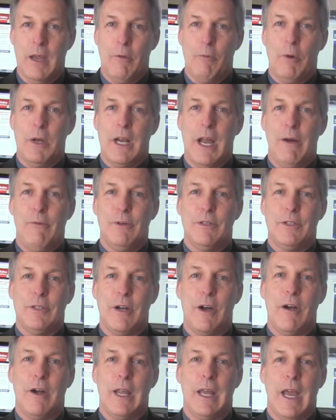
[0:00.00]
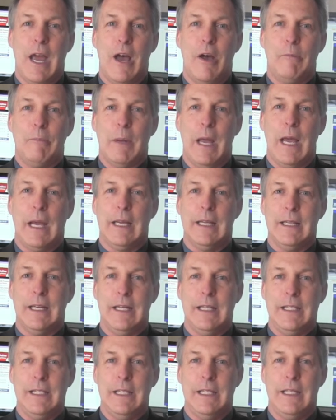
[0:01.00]
When I was starting out back in
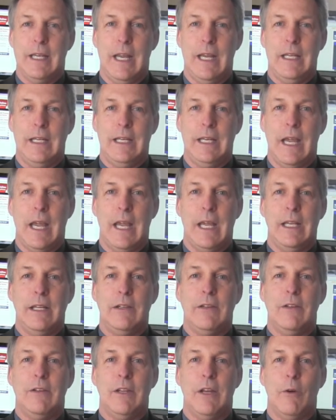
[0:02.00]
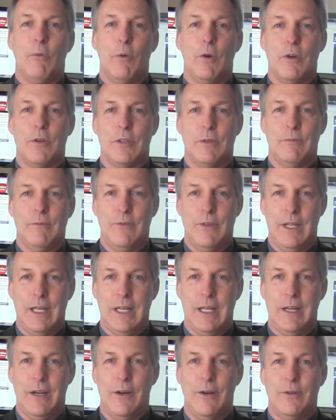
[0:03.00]
1988, there were some
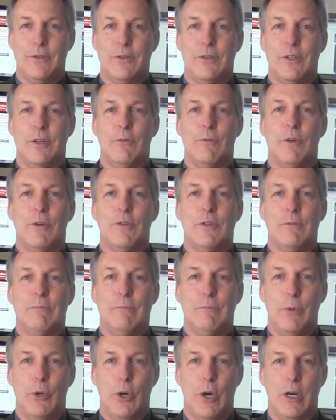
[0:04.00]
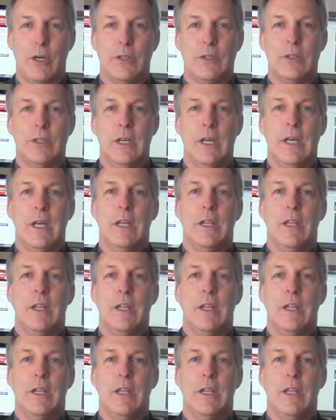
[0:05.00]
videos, there were some books,